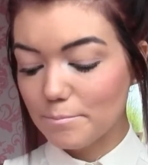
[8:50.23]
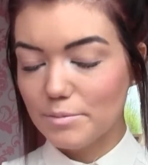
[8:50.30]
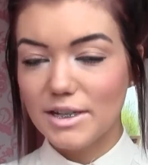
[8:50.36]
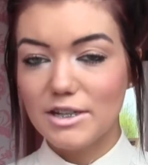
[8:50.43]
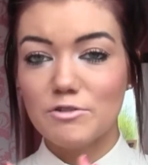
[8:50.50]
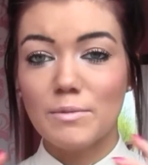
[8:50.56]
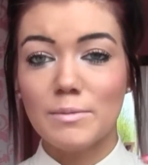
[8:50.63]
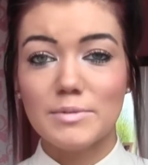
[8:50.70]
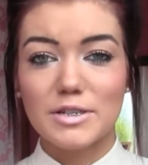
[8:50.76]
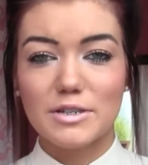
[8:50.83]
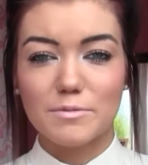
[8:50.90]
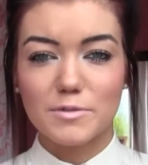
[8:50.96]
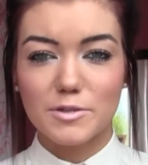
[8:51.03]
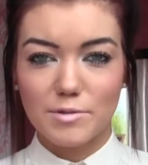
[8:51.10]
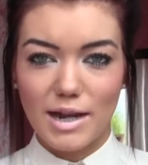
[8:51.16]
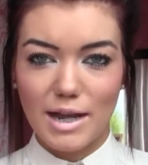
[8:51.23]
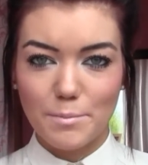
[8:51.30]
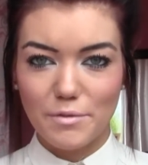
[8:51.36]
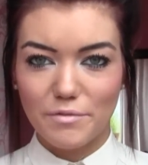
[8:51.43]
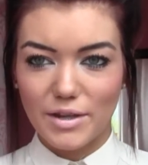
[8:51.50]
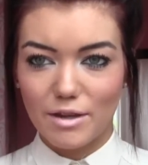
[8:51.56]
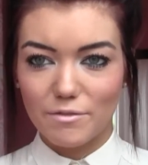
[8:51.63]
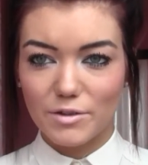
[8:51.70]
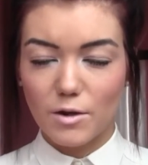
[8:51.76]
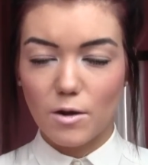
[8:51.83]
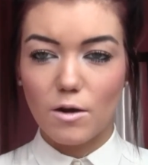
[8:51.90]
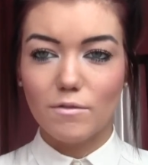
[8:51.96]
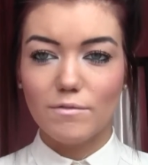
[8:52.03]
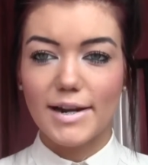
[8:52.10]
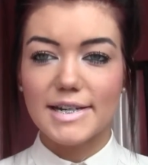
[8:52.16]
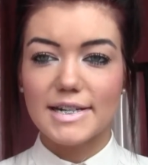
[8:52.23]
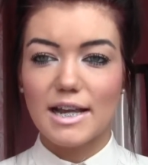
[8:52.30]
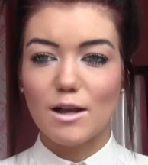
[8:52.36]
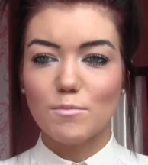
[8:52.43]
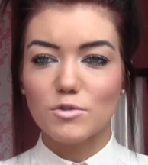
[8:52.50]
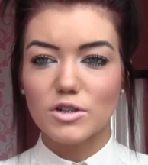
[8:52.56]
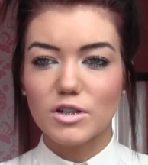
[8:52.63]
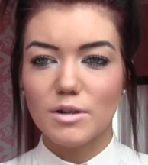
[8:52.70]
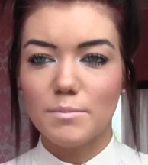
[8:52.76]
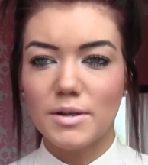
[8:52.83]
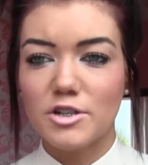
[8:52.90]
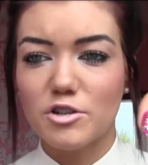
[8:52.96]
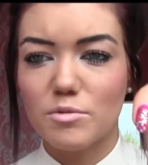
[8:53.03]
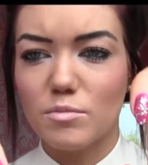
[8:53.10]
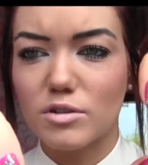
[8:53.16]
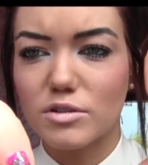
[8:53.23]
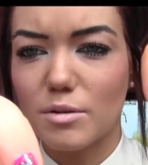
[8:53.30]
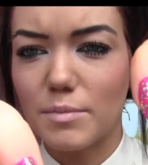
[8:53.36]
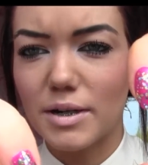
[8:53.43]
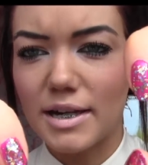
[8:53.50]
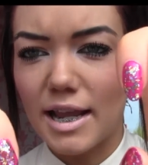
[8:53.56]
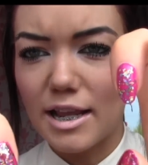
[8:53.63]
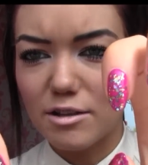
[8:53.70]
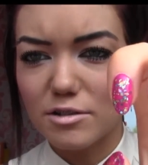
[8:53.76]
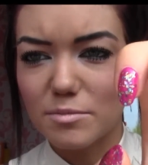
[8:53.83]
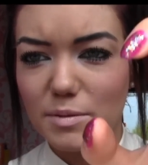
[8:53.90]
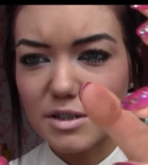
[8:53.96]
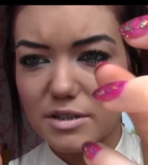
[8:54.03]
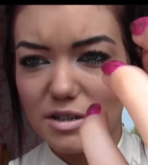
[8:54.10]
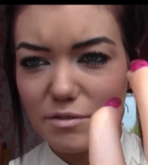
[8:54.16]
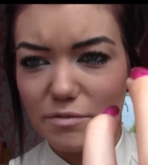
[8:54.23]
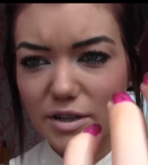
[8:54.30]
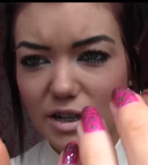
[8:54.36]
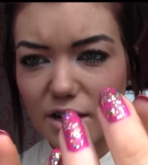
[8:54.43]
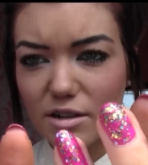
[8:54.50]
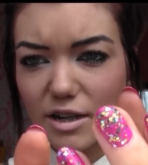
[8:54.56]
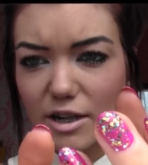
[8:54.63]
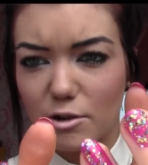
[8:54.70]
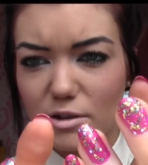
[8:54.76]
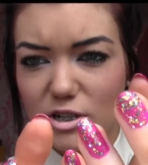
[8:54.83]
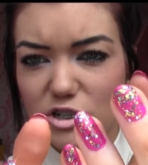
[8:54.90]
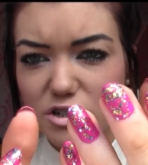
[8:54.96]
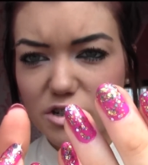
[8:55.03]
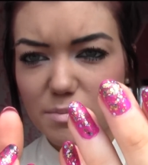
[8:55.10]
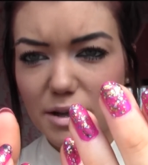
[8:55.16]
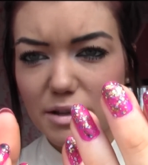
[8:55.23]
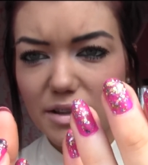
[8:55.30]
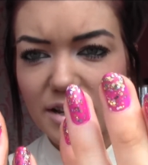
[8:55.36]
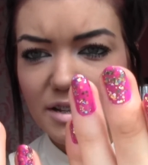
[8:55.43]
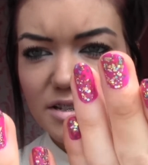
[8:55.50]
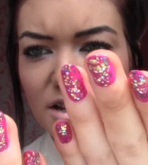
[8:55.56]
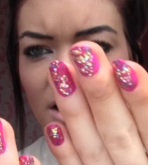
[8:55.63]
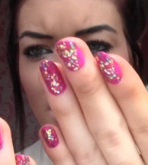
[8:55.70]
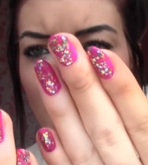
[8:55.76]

Please remember to subscribe if you haven't already. I'm just going to mention what's on my nails because I think I'll get questions about this.